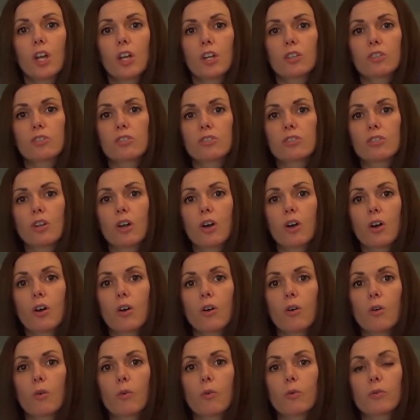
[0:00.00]

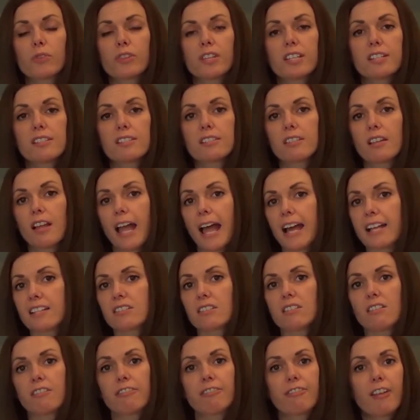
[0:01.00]
So this has
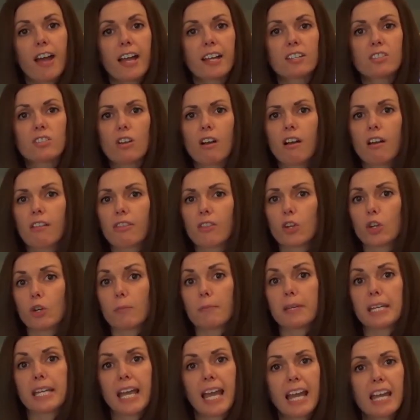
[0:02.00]
an effect on their
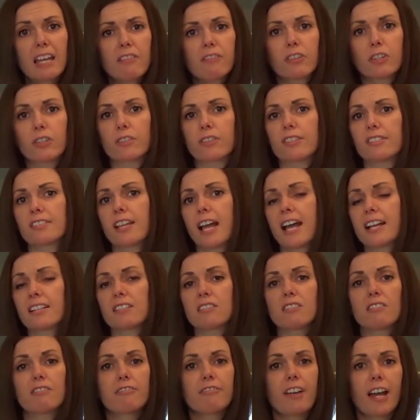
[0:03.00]
behavior. This has
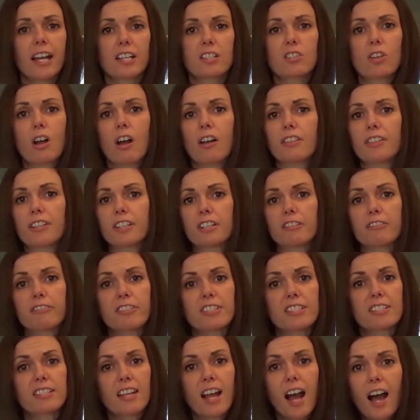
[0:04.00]
an effect on their
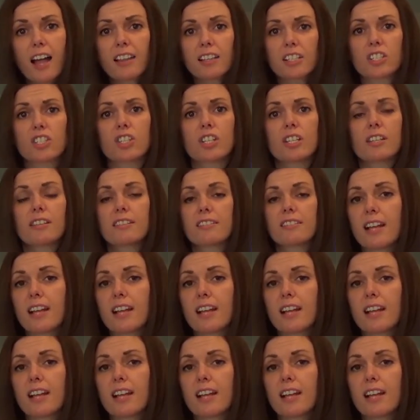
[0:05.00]
physiology.